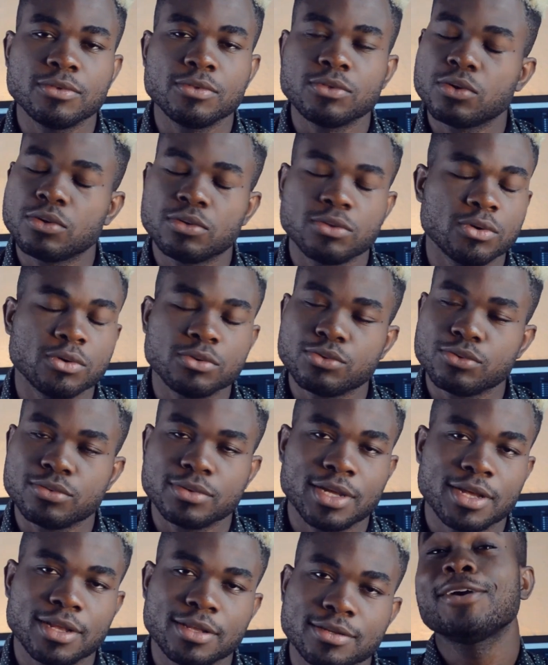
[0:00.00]
Don't do
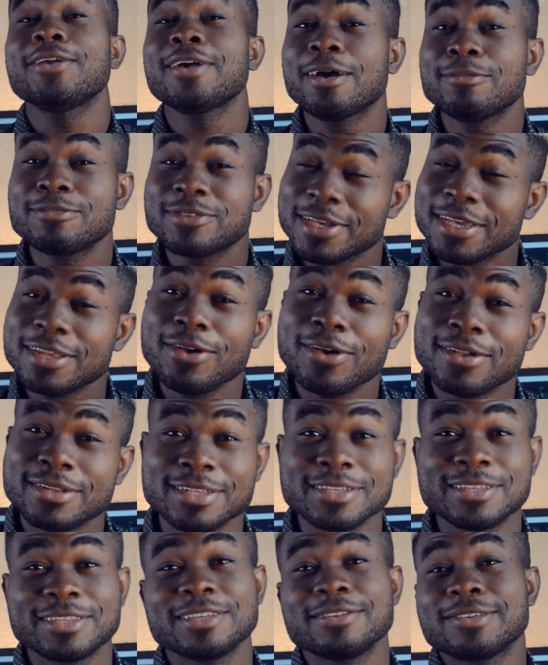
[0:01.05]
that. You know, I'm saying all
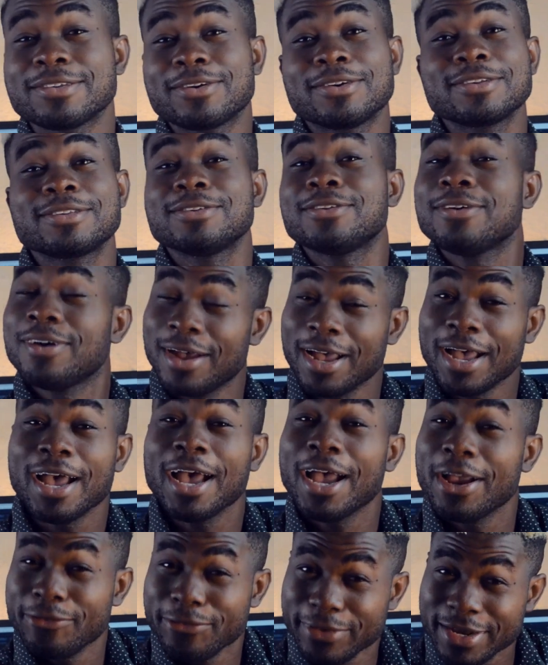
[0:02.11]
these things because, you know,
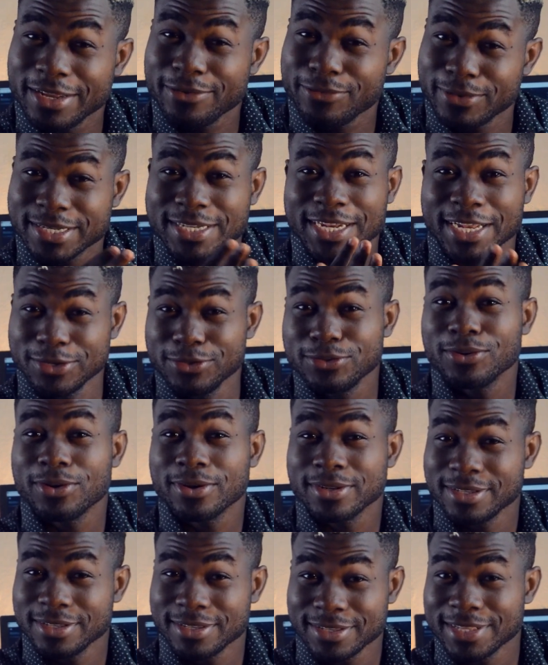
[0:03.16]
I really wish I knew
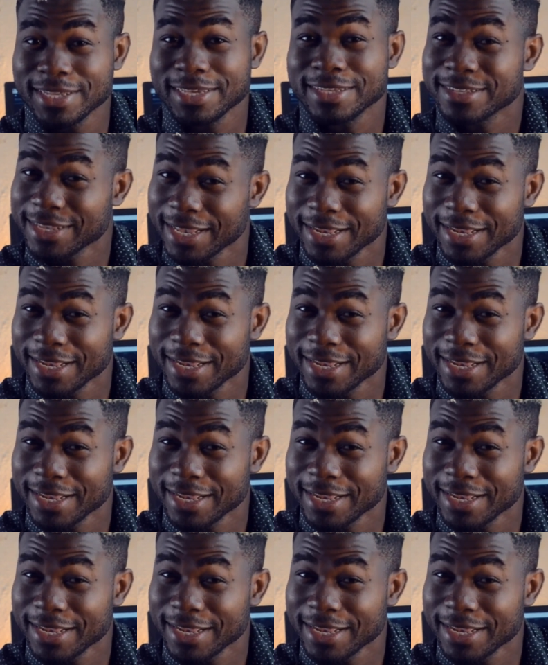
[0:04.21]
all these things